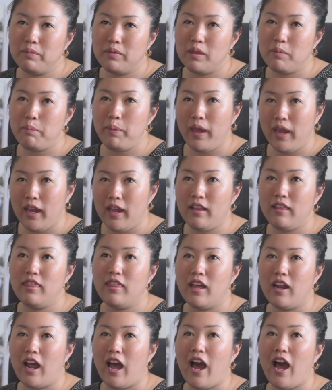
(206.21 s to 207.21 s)
the pain
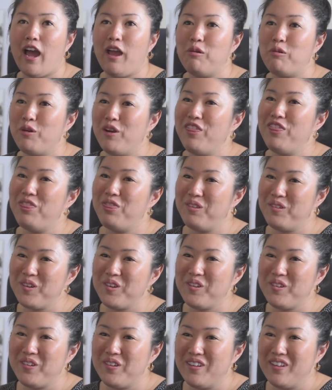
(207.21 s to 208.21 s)
that I went
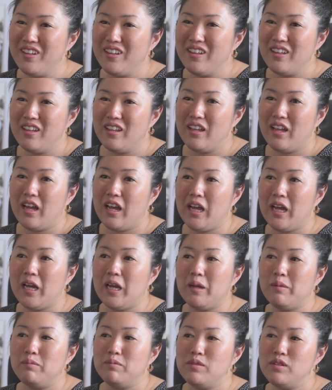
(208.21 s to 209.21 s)
through,
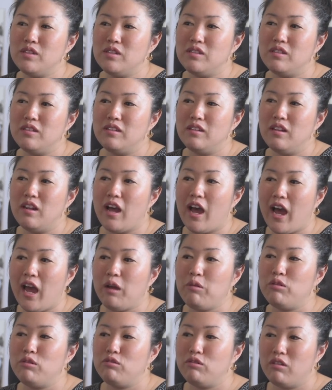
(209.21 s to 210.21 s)
I
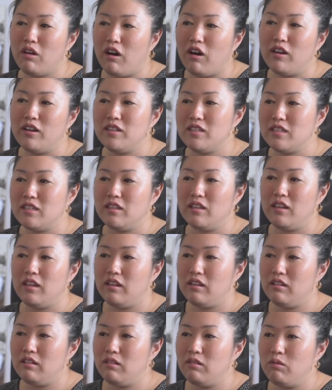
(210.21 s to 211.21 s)
would
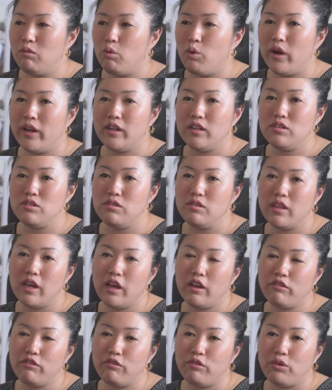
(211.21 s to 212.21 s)
honestly want to do
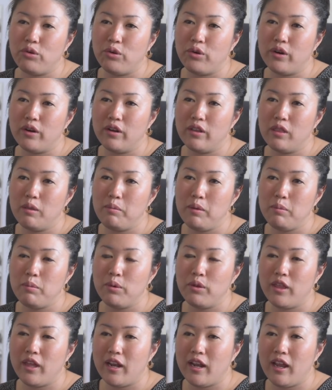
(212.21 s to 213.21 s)
that for the
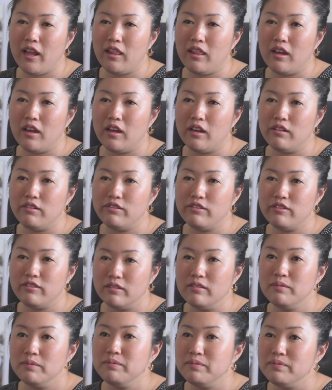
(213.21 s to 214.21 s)
people that I love.
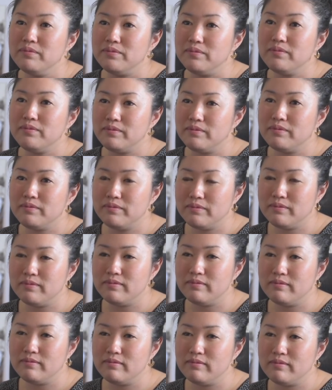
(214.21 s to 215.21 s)

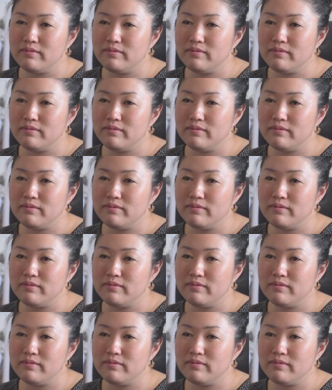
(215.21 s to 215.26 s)
Mm-hmm.